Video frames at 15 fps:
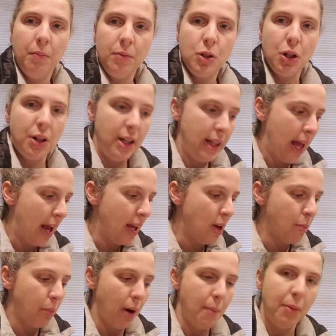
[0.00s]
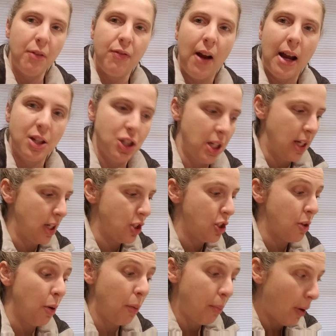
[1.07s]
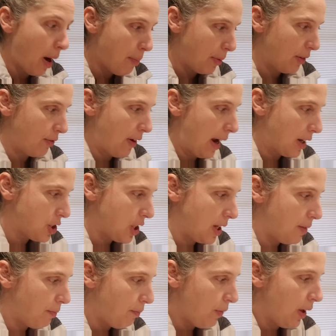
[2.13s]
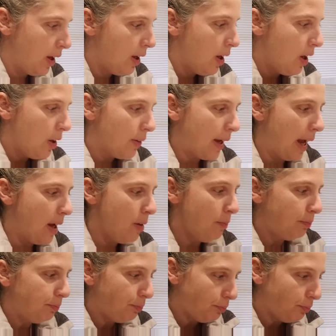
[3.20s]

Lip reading: turning that improper fraction into a proper fraction. Okay?